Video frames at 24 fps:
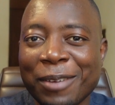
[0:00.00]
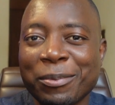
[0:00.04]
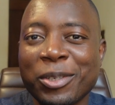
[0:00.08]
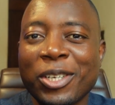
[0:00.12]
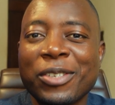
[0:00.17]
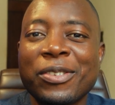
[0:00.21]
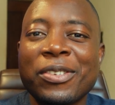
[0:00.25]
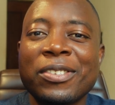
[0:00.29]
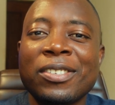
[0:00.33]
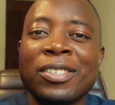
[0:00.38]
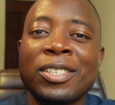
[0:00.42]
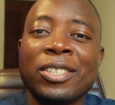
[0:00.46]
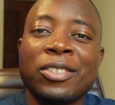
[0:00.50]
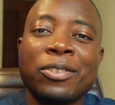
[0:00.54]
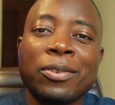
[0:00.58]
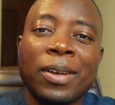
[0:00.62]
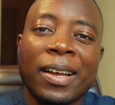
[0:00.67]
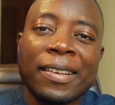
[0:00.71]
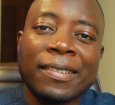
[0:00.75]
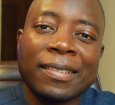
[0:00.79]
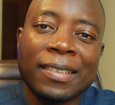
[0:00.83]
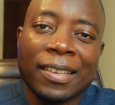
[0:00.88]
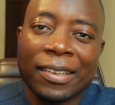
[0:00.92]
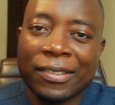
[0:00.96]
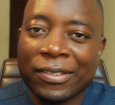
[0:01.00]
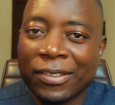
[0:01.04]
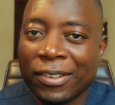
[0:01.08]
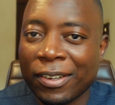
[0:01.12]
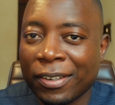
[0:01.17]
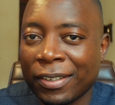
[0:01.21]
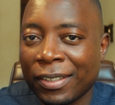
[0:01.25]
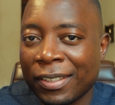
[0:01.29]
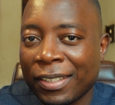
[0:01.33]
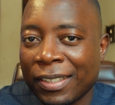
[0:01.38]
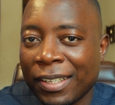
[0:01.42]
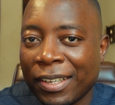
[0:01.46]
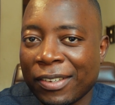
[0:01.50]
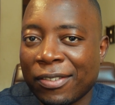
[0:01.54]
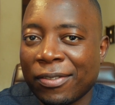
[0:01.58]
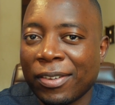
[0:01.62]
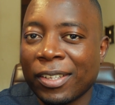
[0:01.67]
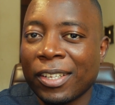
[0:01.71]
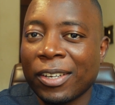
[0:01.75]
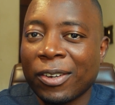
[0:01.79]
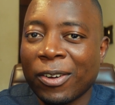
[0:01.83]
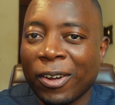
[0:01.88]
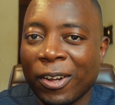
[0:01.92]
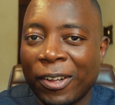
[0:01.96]
I'm just using it to assess your readiness
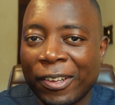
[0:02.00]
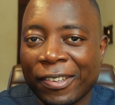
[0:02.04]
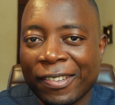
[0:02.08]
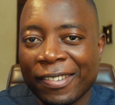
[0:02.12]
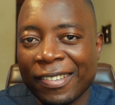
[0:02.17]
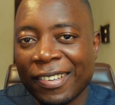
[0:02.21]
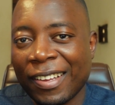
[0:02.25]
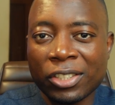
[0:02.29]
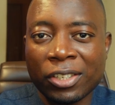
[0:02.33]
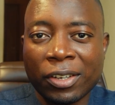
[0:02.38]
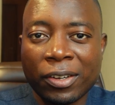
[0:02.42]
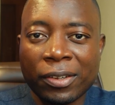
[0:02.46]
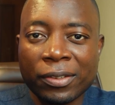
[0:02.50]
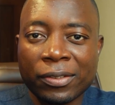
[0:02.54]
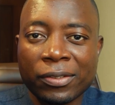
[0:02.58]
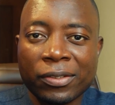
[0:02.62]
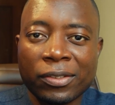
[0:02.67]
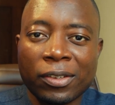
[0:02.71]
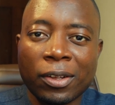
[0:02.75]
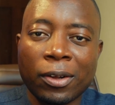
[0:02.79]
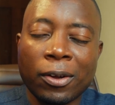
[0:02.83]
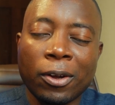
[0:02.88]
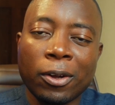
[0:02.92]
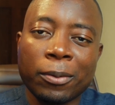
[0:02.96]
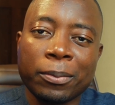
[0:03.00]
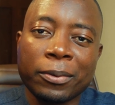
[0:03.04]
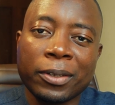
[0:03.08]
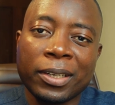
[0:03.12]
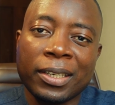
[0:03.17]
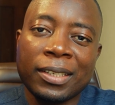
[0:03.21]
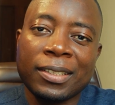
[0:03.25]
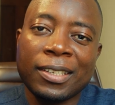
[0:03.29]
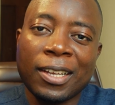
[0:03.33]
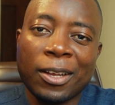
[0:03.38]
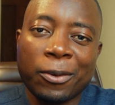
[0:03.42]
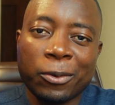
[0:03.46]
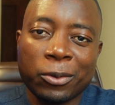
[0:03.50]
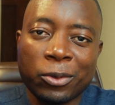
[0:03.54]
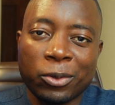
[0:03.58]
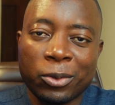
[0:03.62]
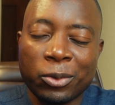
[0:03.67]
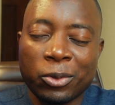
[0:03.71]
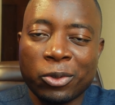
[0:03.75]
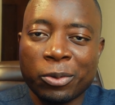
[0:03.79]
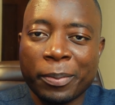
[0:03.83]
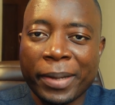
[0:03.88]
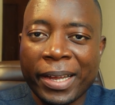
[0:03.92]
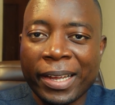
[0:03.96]
for the course, or upgrade I will
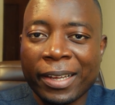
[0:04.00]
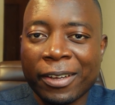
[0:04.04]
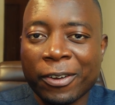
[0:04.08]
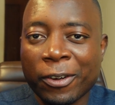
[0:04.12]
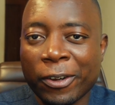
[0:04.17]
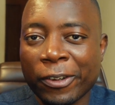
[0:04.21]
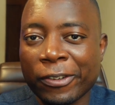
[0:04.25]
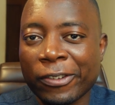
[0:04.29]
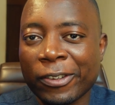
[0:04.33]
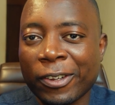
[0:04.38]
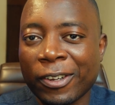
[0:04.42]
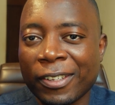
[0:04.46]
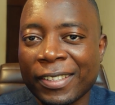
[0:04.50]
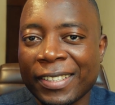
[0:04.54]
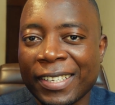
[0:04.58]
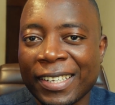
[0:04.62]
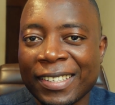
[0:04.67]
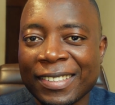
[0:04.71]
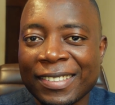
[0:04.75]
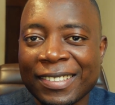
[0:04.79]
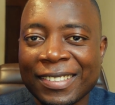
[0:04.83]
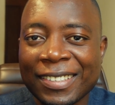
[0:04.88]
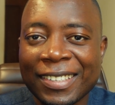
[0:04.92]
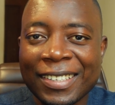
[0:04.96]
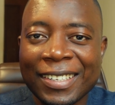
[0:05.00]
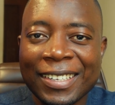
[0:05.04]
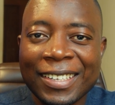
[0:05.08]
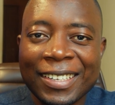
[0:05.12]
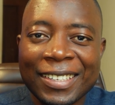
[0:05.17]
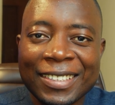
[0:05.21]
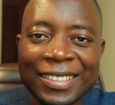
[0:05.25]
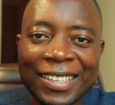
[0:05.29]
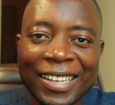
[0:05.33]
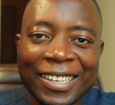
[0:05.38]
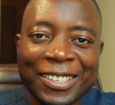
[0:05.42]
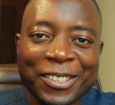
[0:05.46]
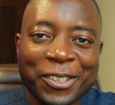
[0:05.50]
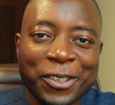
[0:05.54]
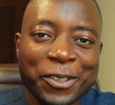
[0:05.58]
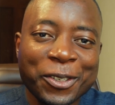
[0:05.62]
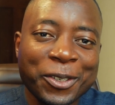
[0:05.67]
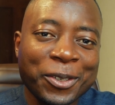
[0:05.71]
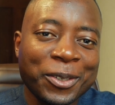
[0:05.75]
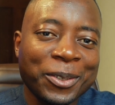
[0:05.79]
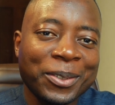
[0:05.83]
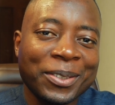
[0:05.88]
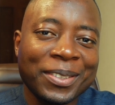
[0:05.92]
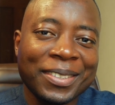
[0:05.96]
do to my course content. Thank
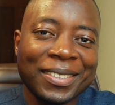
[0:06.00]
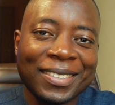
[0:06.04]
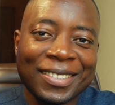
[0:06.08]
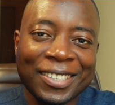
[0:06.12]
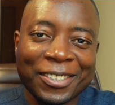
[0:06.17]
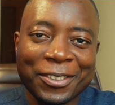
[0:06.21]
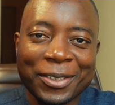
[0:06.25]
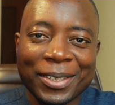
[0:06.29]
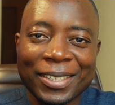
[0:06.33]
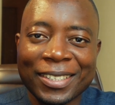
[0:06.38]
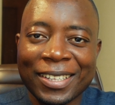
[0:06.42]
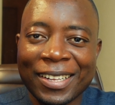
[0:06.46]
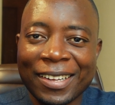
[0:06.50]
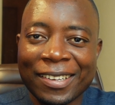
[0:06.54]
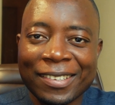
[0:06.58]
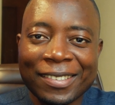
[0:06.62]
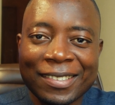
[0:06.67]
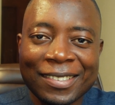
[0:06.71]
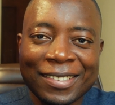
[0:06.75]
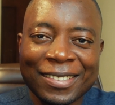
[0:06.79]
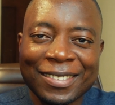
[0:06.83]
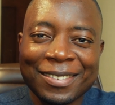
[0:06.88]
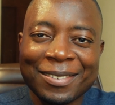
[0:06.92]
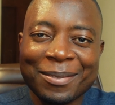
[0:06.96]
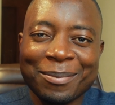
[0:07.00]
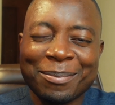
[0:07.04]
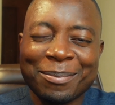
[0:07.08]
you. See you in class.